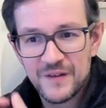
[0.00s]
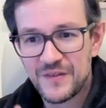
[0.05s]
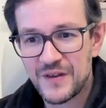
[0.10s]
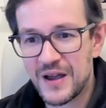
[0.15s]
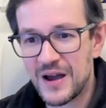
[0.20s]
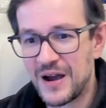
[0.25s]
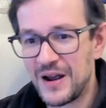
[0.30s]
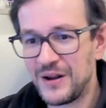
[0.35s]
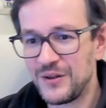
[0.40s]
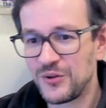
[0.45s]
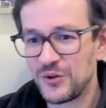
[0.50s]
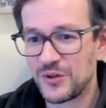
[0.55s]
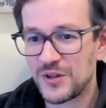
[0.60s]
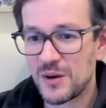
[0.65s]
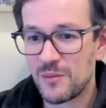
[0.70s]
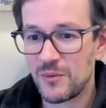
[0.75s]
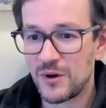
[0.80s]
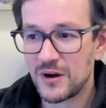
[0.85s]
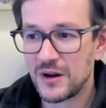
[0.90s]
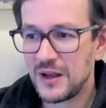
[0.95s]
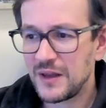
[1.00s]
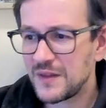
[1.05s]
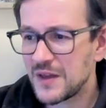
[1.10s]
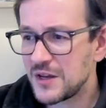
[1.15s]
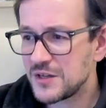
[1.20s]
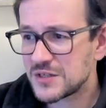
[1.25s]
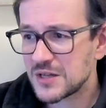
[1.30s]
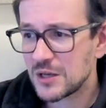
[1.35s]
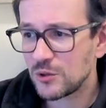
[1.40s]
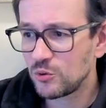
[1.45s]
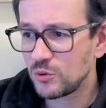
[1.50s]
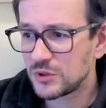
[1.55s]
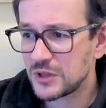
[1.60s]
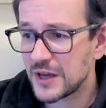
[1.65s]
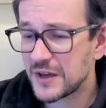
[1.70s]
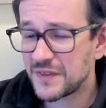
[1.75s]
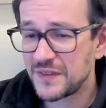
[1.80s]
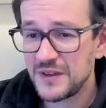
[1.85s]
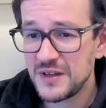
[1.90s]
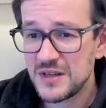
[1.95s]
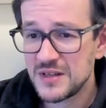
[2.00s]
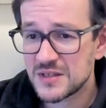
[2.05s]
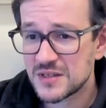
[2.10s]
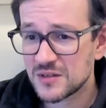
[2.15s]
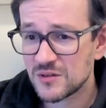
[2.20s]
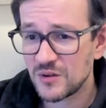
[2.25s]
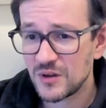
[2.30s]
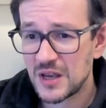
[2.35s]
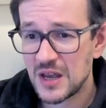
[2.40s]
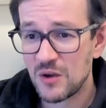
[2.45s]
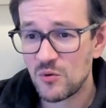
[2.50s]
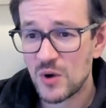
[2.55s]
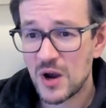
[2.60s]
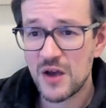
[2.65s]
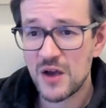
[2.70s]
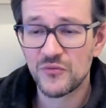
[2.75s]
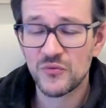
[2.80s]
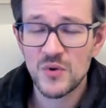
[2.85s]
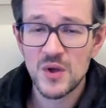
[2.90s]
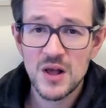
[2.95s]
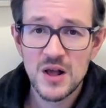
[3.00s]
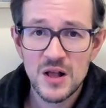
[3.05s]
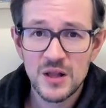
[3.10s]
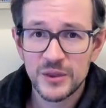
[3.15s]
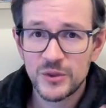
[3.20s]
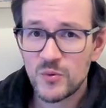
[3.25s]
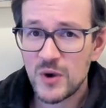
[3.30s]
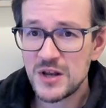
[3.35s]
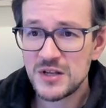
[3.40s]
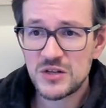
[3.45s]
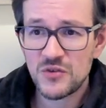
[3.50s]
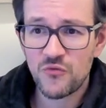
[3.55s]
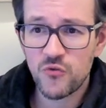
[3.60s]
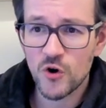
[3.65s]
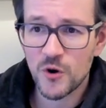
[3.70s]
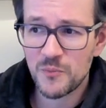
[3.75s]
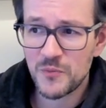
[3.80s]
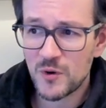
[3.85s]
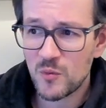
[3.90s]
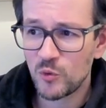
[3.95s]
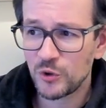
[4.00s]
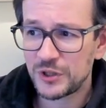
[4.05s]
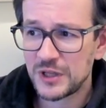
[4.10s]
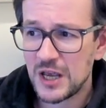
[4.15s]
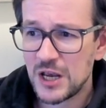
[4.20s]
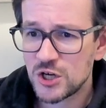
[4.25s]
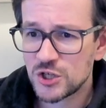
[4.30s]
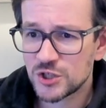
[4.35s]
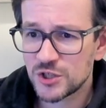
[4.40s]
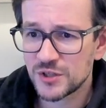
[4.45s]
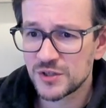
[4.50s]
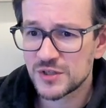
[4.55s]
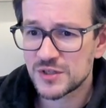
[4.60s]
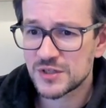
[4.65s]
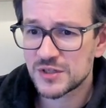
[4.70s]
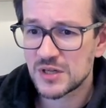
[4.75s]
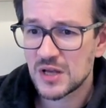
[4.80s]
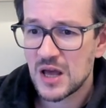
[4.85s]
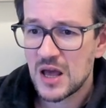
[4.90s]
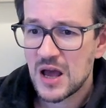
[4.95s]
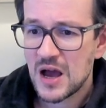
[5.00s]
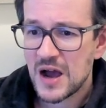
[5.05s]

they are in your number. And I decided to do it like this. Okay, we have 24 permutations.